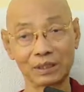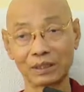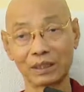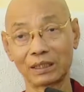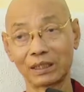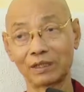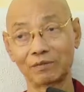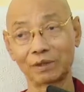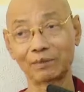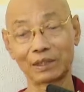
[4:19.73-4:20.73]
Another
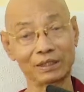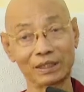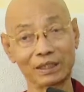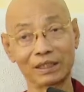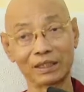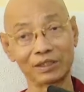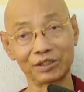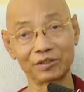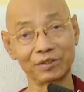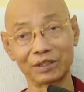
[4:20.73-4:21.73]
alphabets, English
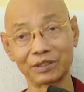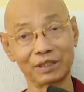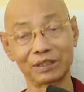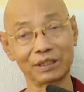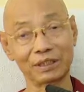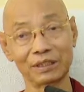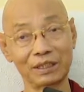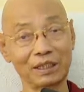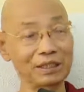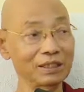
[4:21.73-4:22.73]
translations,
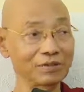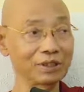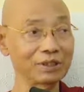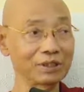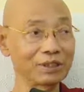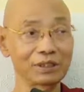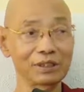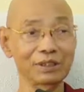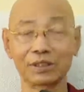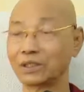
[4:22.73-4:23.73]
other translations.